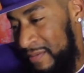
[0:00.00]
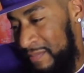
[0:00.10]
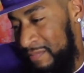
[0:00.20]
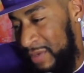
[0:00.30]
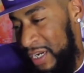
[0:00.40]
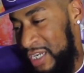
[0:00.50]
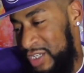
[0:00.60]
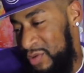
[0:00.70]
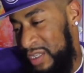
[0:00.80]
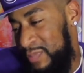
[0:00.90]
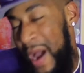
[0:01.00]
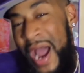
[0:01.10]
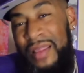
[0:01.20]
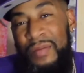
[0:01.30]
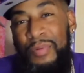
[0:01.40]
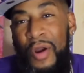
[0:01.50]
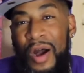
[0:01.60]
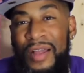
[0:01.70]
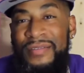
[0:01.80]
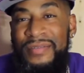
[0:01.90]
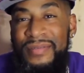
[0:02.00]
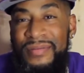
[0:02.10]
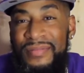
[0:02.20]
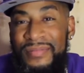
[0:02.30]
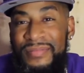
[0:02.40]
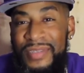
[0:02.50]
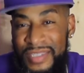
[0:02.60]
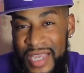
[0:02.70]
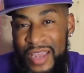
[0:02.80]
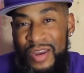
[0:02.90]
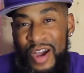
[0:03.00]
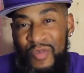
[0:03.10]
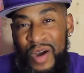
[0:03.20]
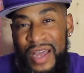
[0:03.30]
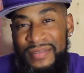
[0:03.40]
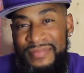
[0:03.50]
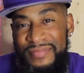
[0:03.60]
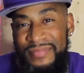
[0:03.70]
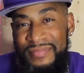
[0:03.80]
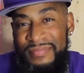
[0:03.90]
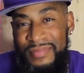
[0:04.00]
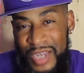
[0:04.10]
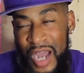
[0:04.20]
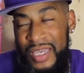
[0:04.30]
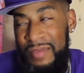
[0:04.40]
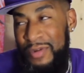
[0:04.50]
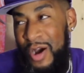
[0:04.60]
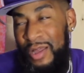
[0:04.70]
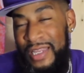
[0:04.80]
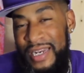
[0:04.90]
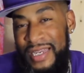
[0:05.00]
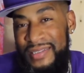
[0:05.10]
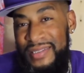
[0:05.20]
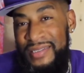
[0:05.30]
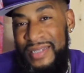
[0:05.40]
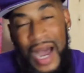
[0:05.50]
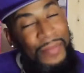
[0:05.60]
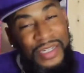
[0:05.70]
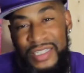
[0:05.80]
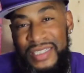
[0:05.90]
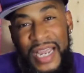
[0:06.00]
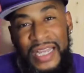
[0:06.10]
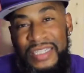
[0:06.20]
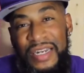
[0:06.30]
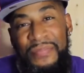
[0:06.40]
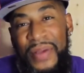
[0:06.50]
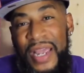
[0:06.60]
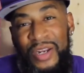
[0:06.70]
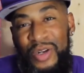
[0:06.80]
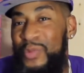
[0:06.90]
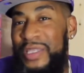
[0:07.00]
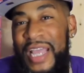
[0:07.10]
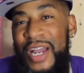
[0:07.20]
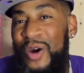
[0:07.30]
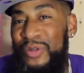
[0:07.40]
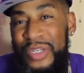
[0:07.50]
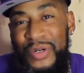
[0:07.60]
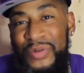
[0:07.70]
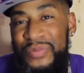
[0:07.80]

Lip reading: Because you inspired LeBron to say, you know what? Y'all keep calling this. I'm going to just take it to the paint on them. What they going to do?